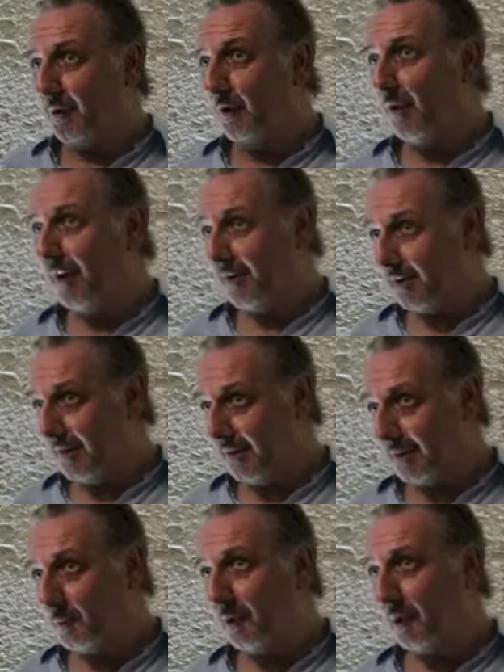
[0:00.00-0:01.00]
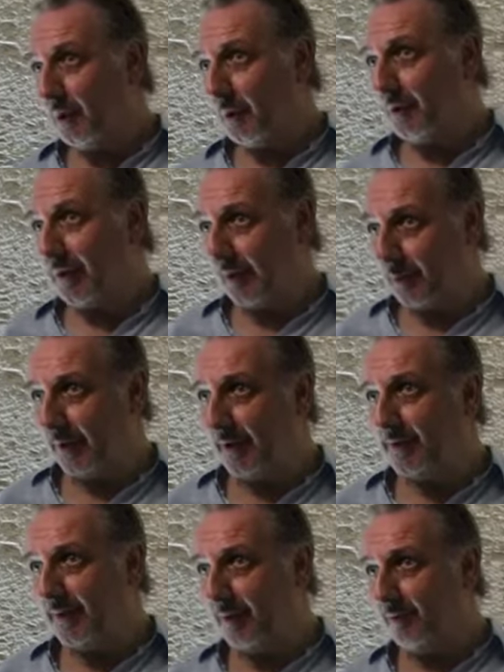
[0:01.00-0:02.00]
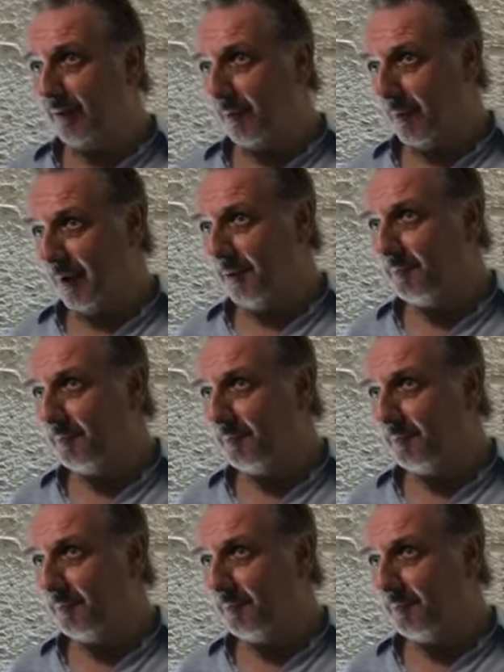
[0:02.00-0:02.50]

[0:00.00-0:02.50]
The radar test will take place in November.